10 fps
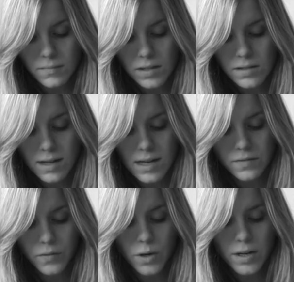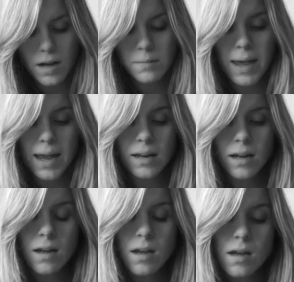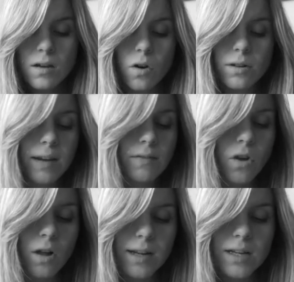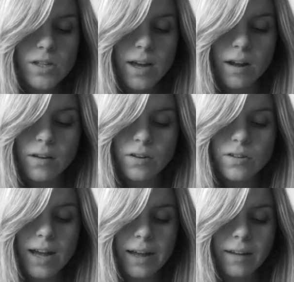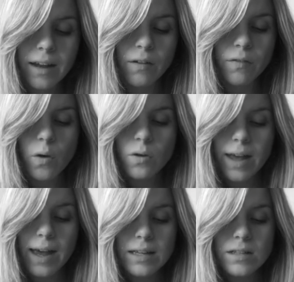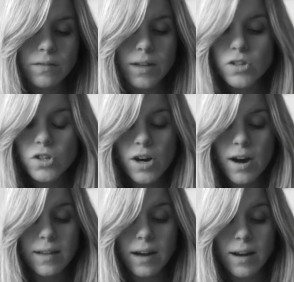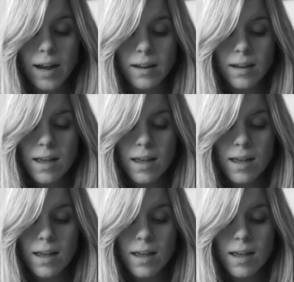To these 4 young men God gave knowledge and understanding of all kinds of literature and learning,